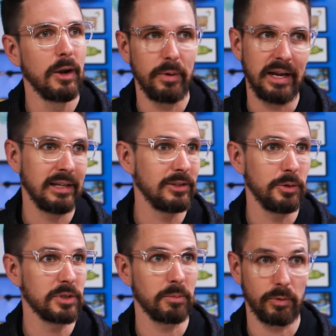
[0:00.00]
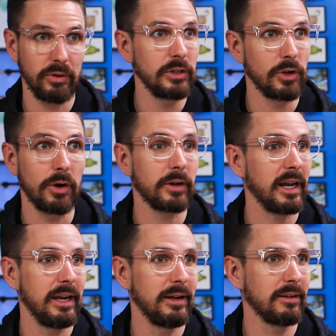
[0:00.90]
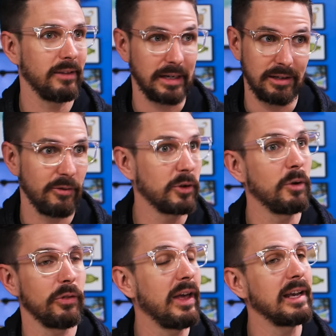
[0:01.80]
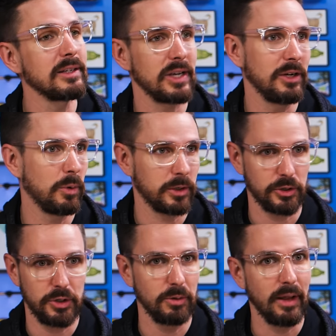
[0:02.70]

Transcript: We had to do some really dark and like difficult things mm. in hmm. order to